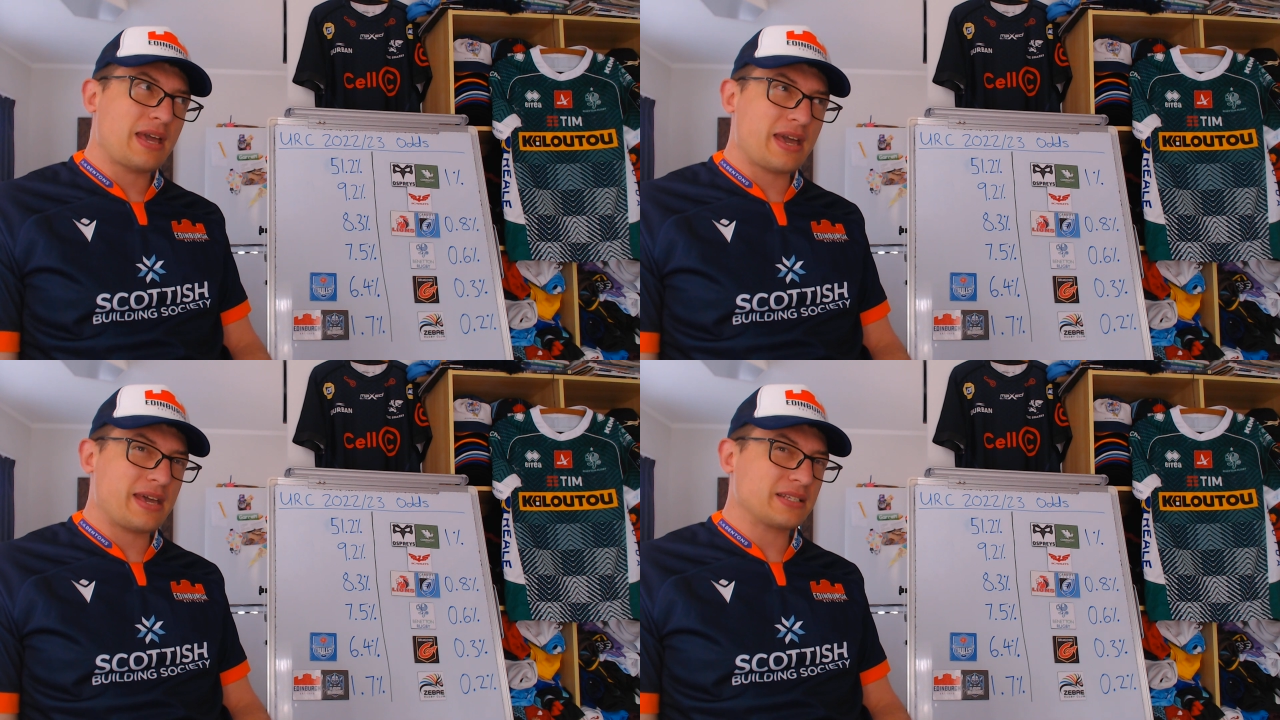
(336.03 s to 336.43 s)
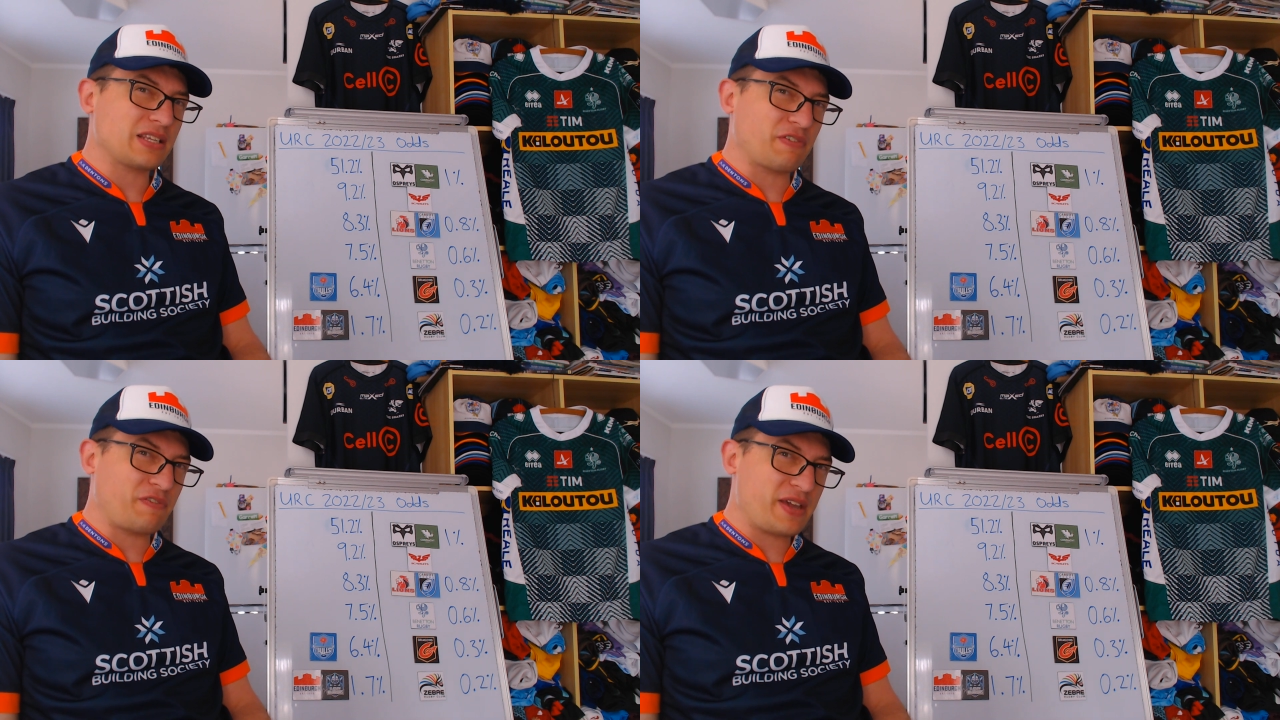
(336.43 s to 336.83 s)
as
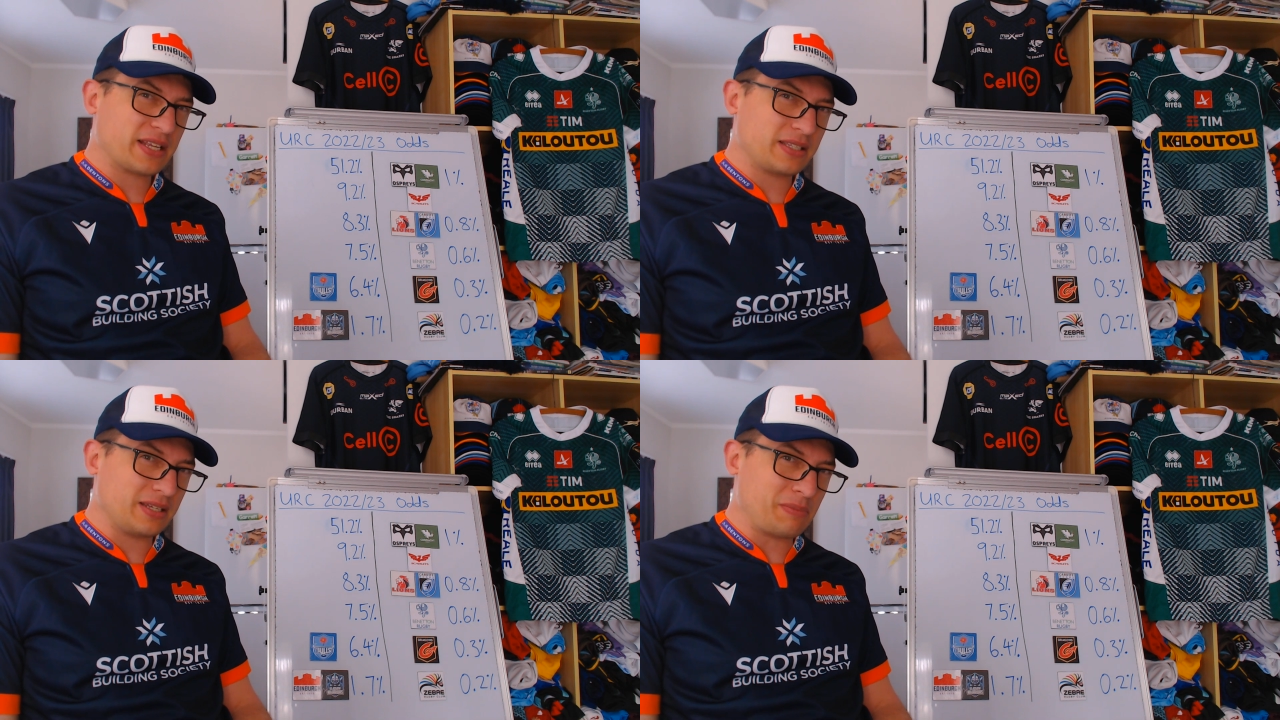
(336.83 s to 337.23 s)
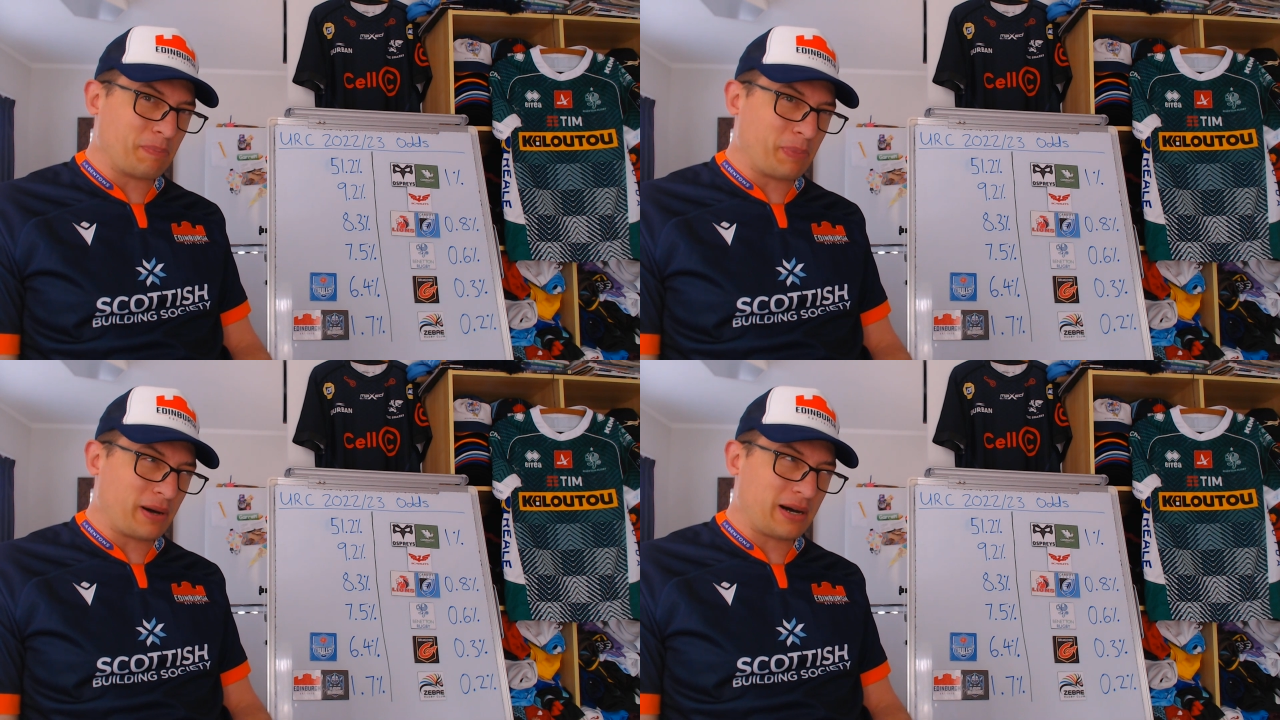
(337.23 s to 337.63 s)

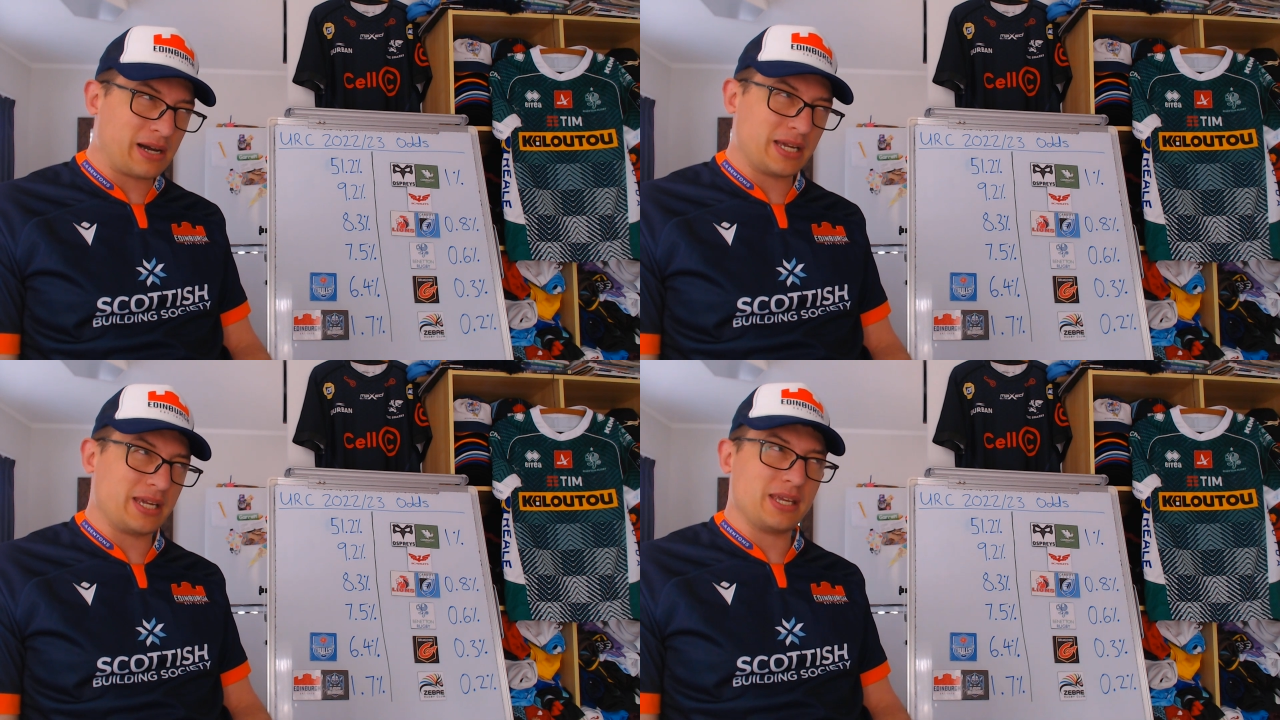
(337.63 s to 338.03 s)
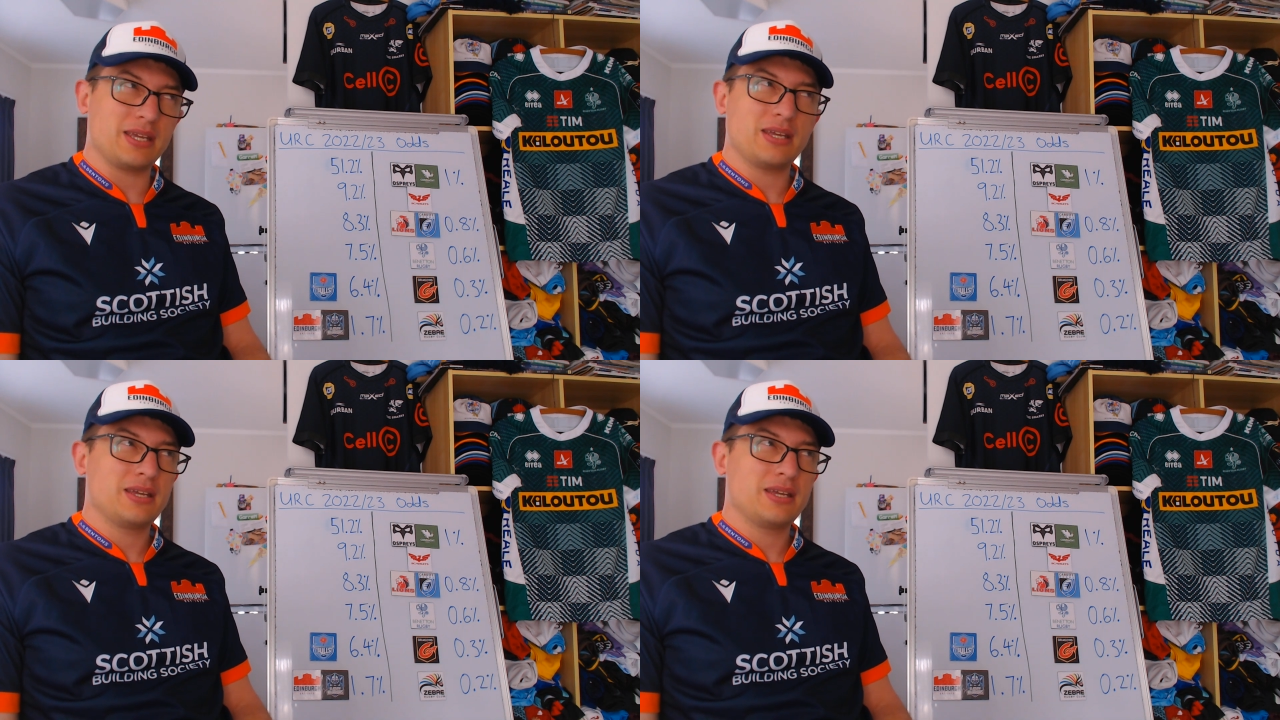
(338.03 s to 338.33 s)
affected by